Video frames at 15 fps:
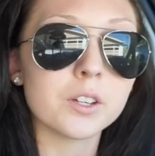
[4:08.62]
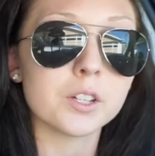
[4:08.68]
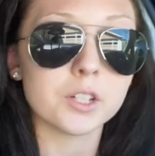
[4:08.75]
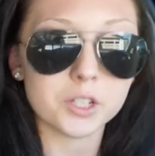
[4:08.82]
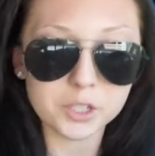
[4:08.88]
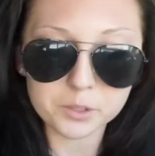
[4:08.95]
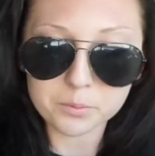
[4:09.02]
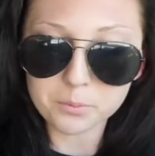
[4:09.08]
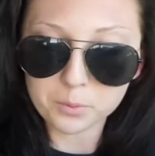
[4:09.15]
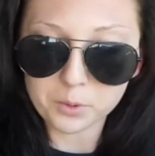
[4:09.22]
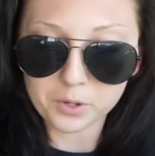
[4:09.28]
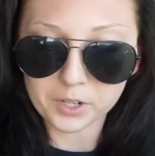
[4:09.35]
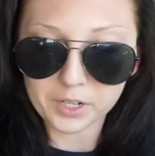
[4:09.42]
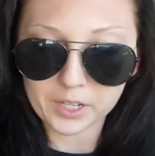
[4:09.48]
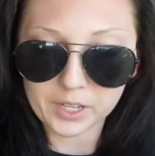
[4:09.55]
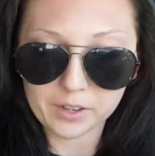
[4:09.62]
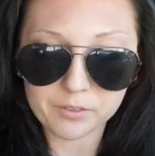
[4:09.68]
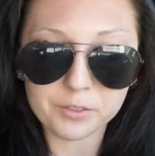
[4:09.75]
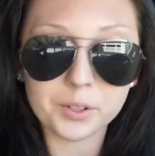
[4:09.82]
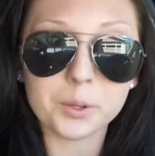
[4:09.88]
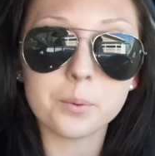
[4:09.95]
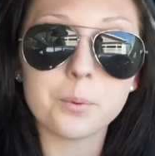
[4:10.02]
Good morning,
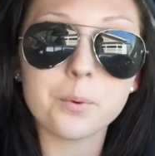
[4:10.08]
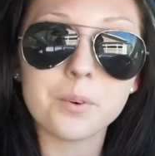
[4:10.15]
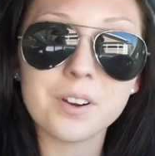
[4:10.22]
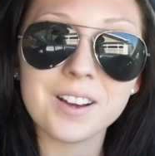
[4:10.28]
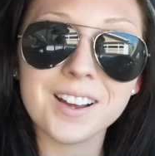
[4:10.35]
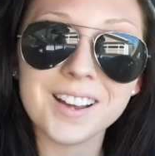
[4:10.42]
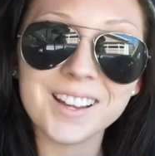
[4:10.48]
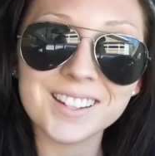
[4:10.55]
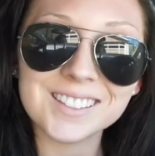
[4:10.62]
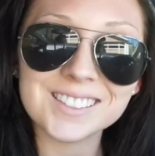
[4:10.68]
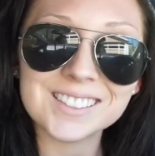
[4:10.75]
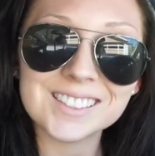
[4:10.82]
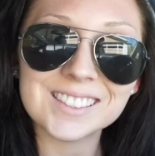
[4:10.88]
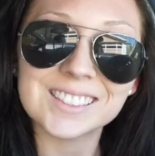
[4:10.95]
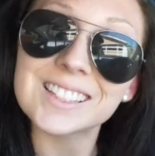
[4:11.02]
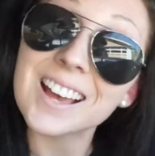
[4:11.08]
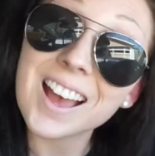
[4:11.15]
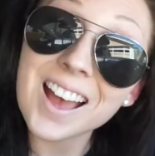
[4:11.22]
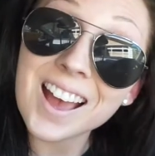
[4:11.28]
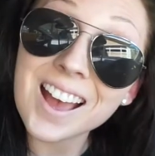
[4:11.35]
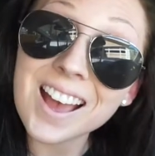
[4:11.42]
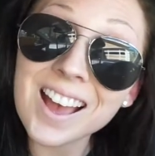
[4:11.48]
everyone.
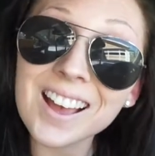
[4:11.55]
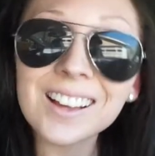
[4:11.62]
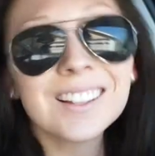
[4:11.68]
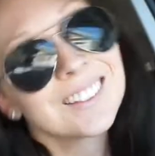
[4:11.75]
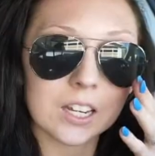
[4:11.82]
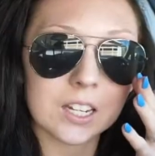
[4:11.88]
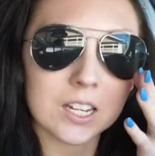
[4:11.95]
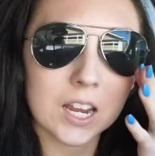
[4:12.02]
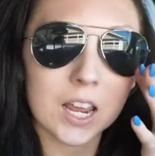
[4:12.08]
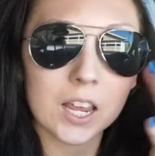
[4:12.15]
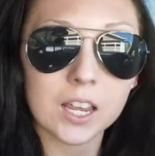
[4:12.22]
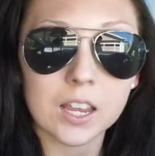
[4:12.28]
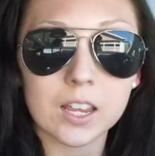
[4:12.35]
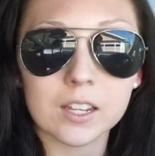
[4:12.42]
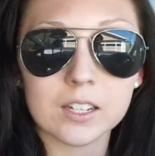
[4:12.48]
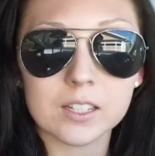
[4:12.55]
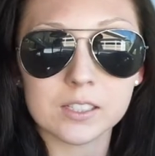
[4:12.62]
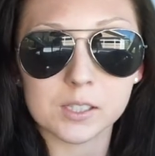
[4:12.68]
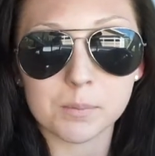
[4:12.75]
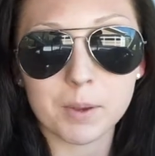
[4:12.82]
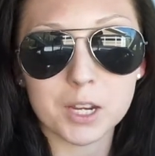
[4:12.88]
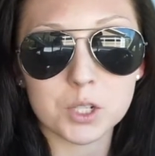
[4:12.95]
Sunday, it
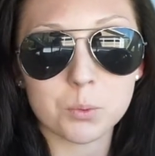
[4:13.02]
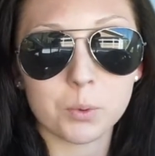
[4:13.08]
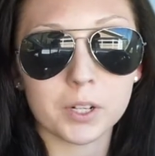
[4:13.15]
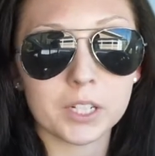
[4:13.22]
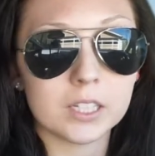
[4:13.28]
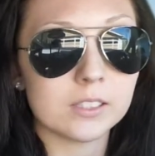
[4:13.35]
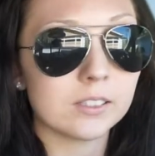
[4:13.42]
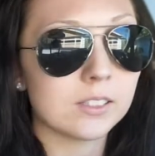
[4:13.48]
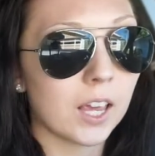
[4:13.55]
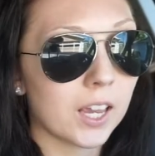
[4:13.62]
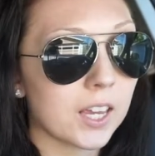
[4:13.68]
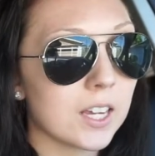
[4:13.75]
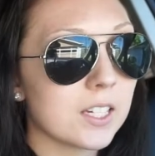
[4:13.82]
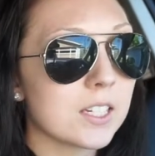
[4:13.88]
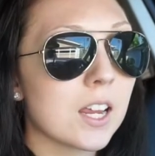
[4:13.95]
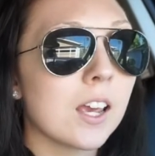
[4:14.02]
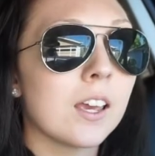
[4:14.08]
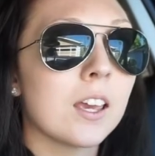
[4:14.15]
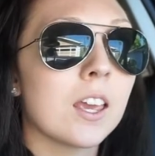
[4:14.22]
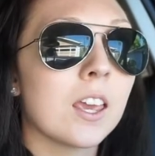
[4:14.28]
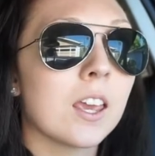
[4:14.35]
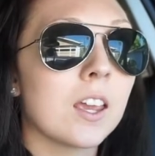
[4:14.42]
is May 22nd,
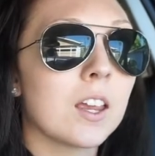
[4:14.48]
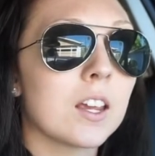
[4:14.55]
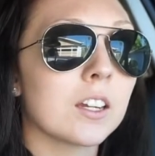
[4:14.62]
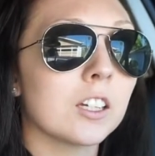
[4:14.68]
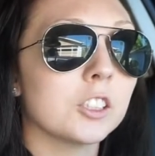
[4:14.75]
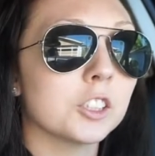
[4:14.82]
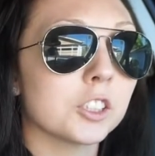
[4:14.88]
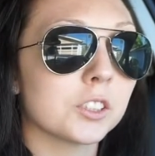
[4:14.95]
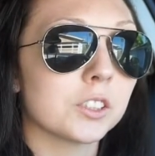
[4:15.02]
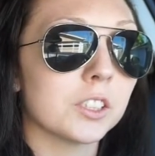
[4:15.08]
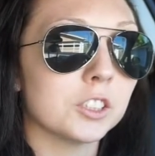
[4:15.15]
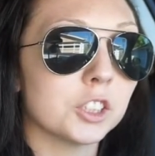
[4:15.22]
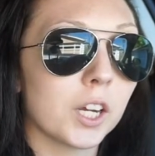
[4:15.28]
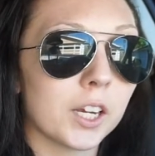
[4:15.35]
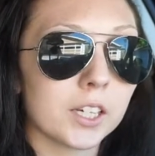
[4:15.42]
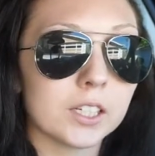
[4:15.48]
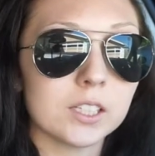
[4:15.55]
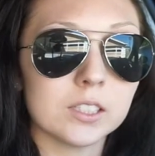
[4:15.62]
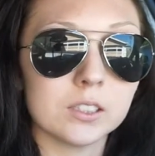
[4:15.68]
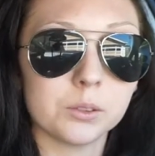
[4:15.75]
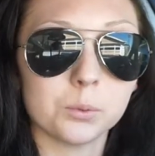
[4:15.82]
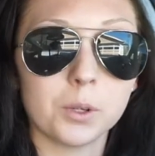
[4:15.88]
and I just did
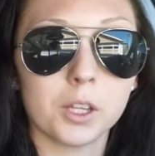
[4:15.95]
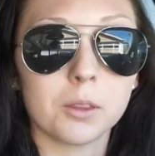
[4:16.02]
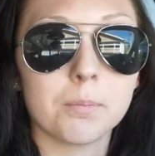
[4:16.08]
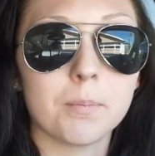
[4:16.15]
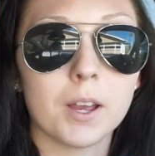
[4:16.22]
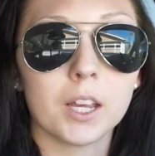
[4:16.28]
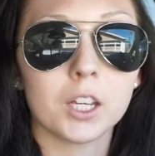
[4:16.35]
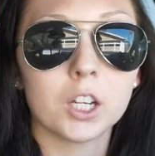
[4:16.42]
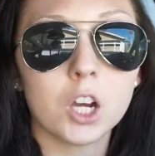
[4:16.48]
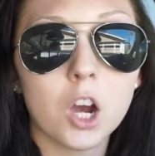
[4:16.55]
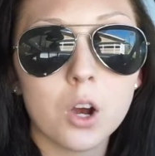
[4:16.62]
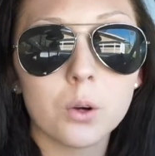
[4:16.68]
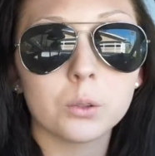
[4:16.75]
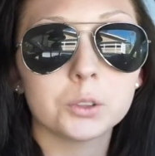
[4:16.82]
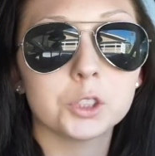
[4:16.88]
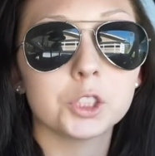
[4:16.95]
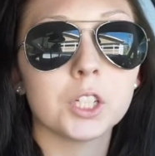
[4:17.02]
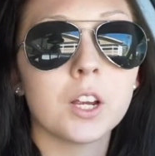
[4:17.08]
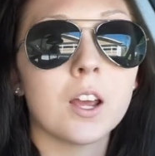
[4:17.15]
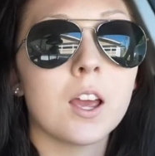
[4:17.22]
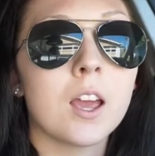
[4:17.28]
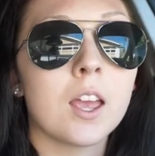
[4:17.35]
check-ins with my coach,
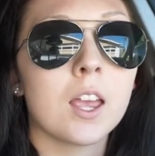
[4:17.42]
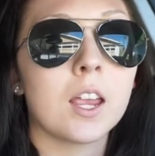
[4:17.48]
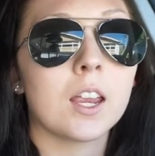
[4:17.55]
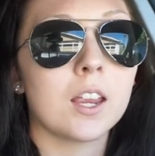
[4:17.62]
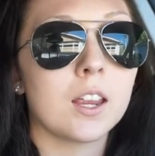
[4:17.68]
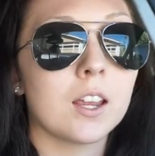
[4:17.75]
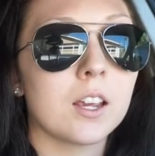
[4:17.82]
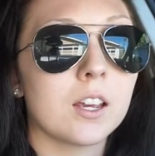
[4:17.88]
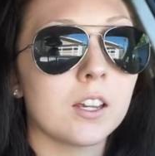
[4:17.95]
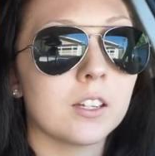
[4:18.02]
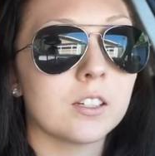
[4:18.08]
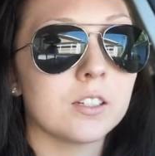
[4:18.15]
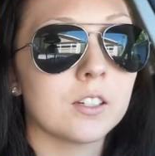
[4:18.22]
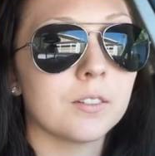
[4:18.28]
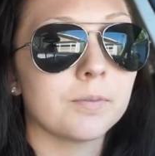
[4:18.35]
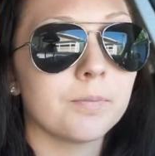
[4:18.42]
and